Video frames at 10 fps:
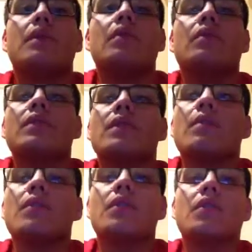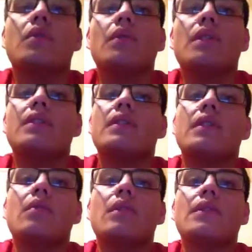equal to number 2, and then
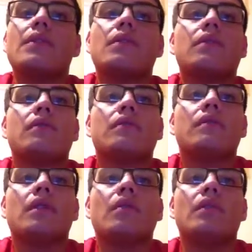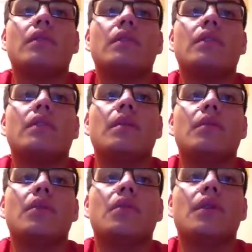C was equal to
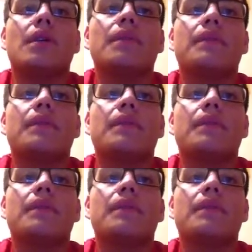number 3.